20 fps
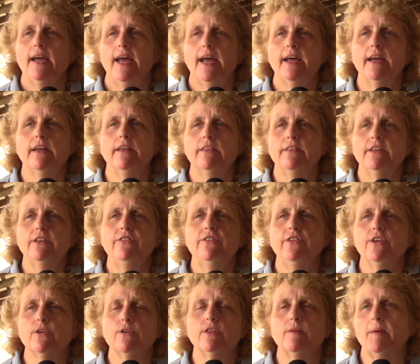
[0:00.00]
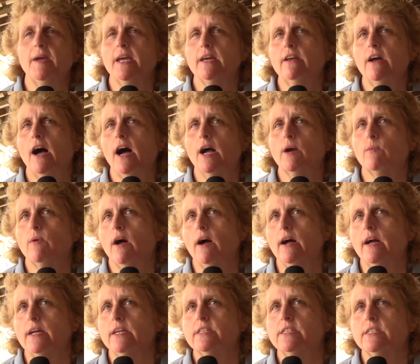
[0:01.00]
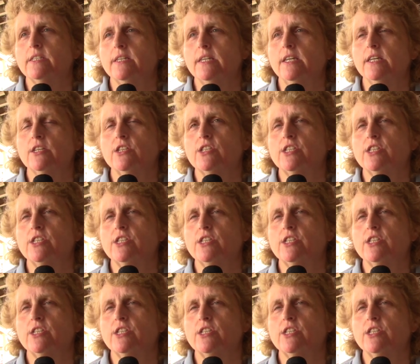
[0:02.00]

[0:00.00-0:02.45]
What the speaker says: And this year, the band Hot Rise is